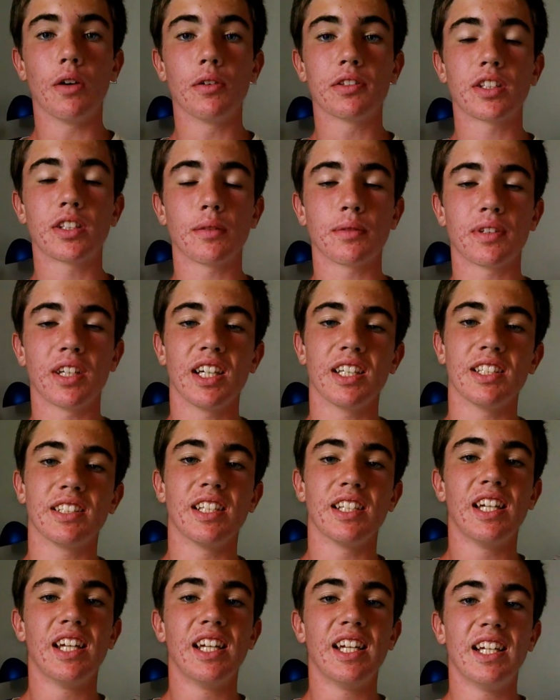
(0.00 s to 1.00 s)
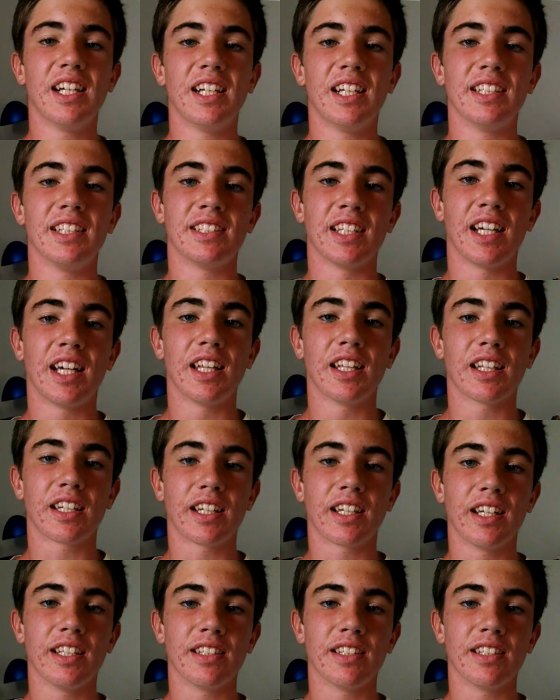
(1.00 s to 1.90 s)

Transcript: Alright, what's up guys? It's Alec,